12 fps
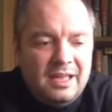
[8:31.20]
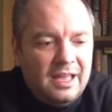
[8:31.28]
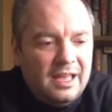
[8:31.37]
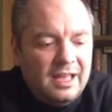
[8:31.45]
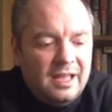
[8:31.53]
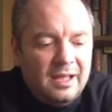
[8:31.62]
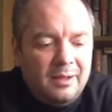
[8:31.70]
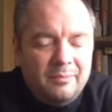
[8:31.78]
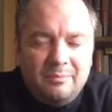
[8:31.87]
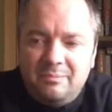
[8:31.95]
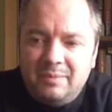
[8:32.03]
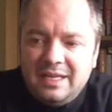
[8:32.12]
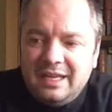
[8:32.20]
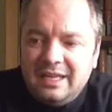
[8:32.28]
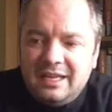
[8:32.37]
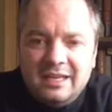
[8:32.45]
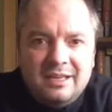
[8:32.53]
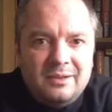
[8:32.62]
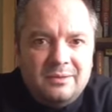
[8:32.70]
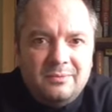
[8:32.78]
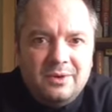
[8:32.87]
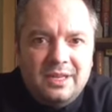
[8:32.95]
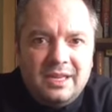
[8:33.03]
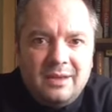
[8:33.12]
A bit like
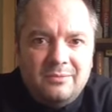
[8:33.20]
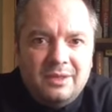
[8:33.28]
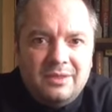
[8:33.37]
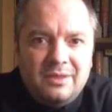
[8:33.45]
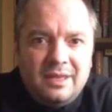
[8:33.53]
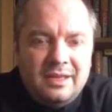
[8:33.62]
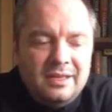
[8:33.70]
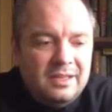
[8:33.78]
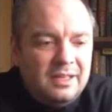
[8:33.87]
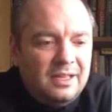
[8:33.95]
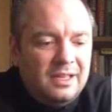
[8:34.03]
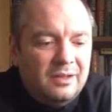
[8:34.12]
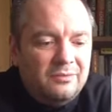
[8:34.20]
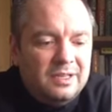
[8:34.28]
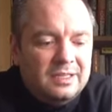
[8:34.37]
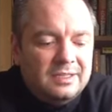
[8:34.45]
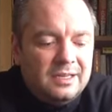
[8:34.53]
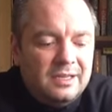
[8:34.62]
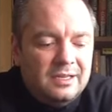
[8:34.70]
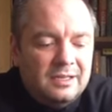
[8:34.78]
what you get with a filter.